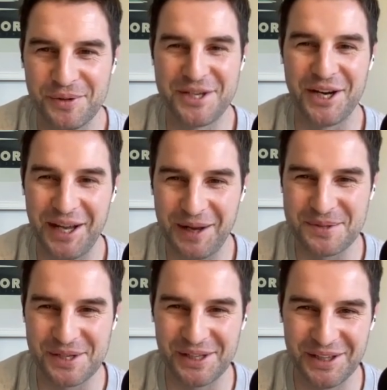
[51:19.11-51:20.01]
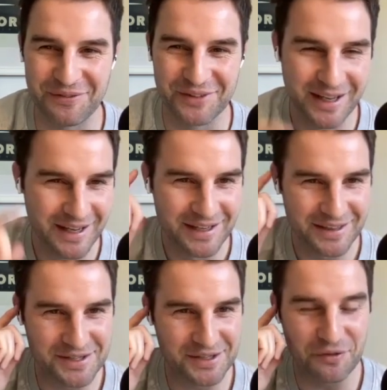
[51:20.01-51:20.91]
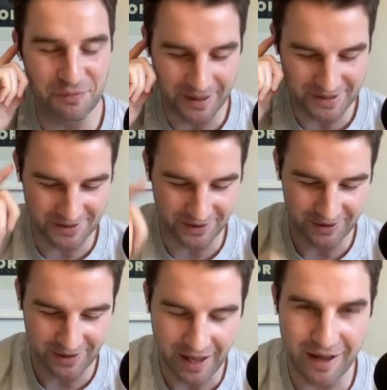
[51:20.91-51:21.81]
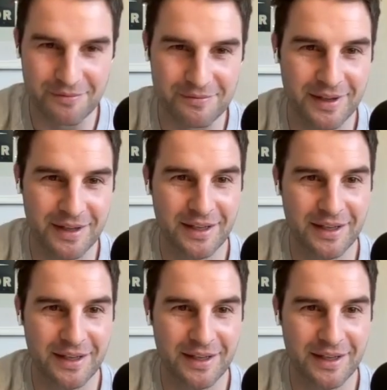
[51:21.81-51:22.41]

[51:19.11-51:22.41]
which I absolutely love, the stiff meister. Um,